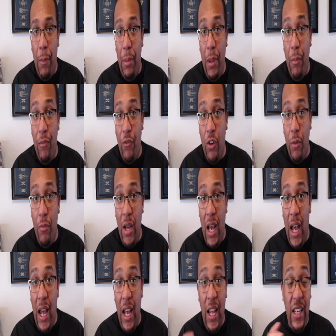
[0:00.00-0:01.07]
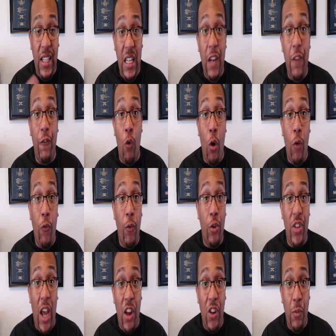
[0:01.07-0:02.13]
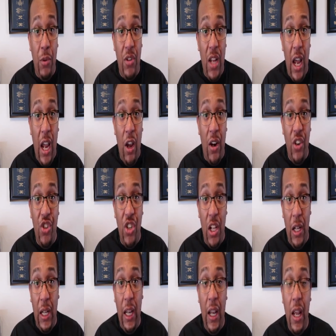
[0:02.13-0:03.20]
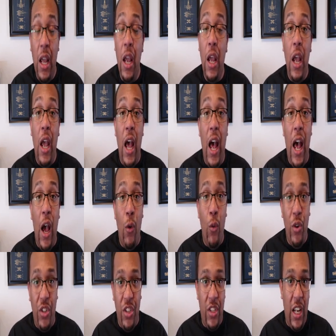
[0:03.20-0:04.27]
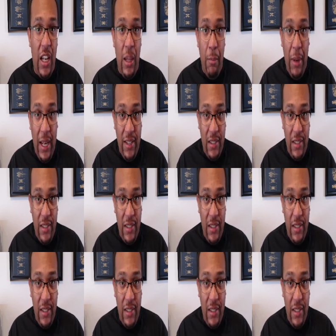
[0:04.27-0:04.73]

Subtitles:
him from a D4 for his attribute die on agility, which is kind of the base